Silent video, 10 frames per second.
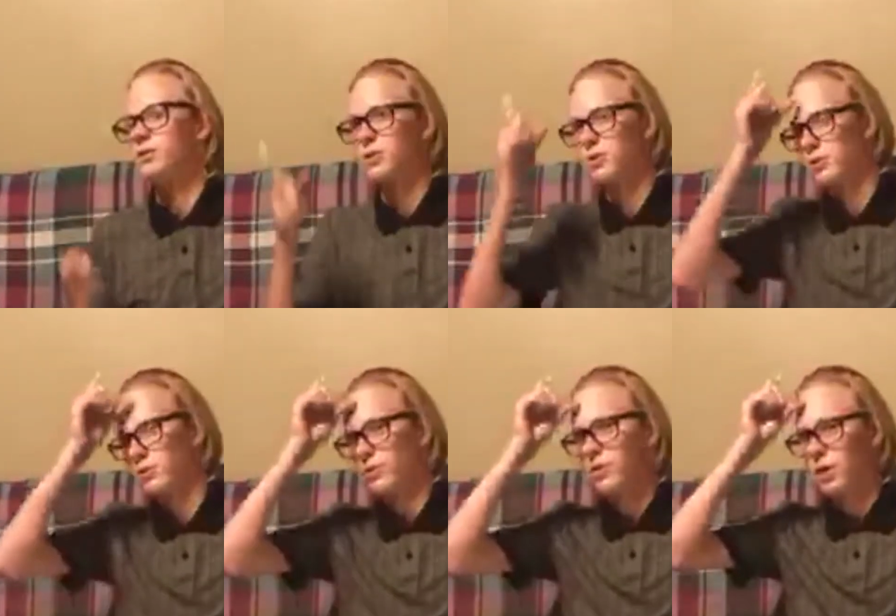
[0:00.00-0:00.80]

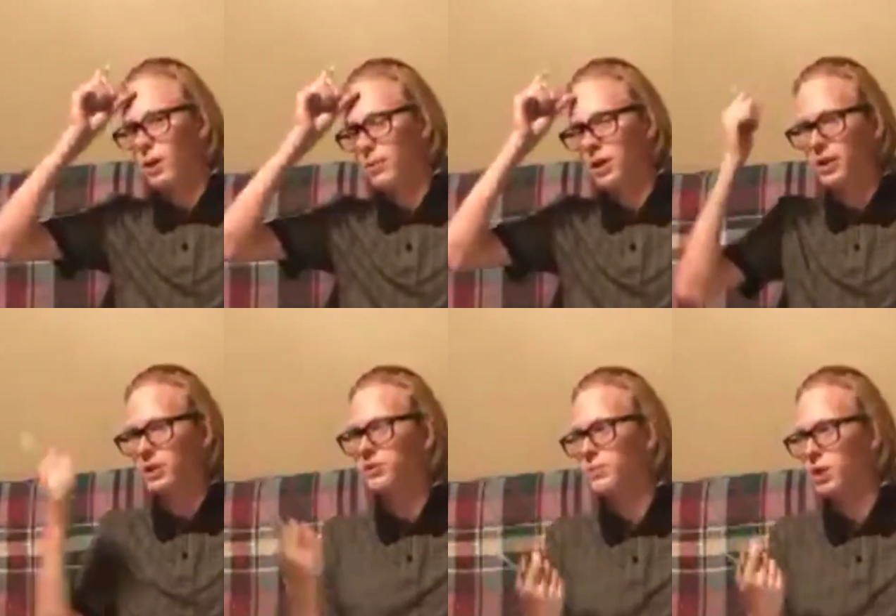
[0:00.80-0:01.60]
So I
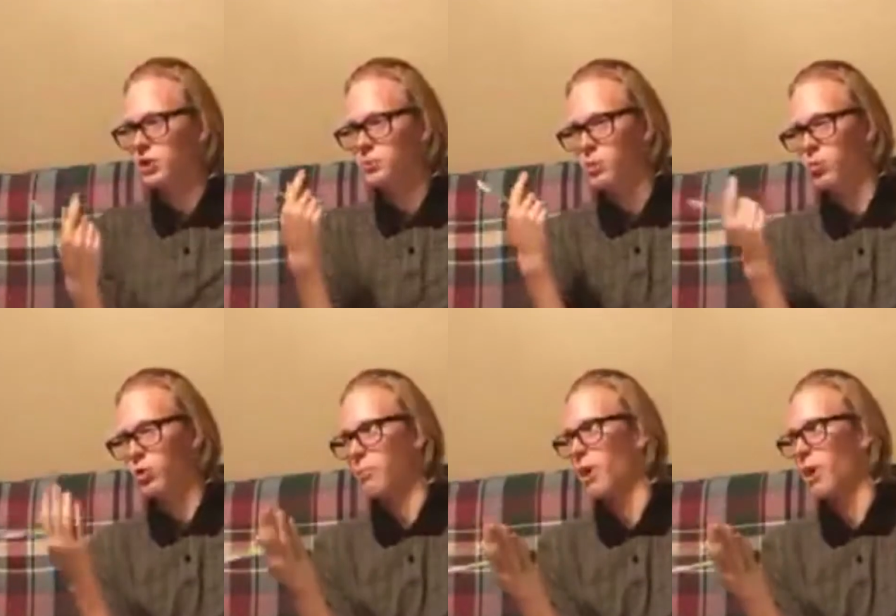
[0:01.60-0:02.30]
guess it might just be word of